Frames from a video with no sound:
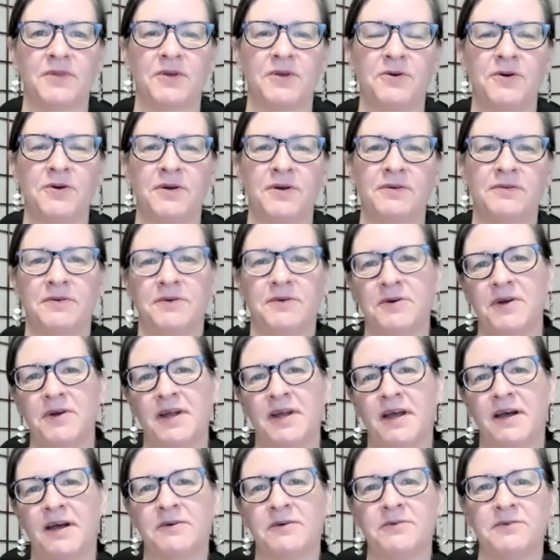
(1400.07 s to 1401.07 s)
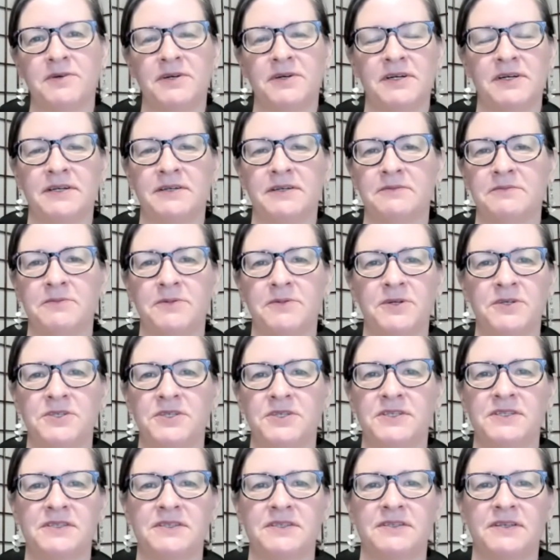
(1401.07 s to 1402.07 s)
or how we're
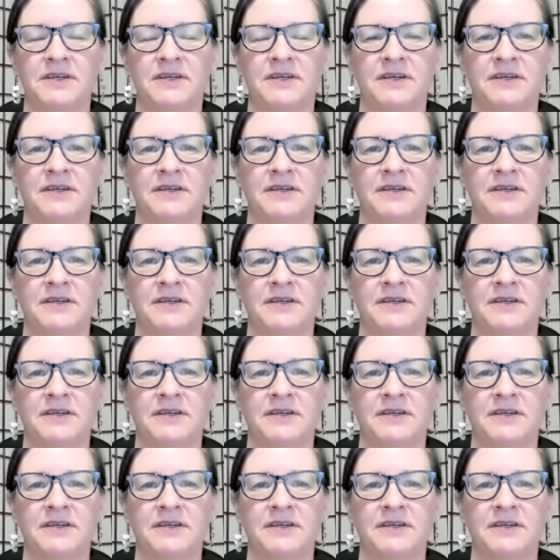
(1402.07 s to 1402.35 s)
just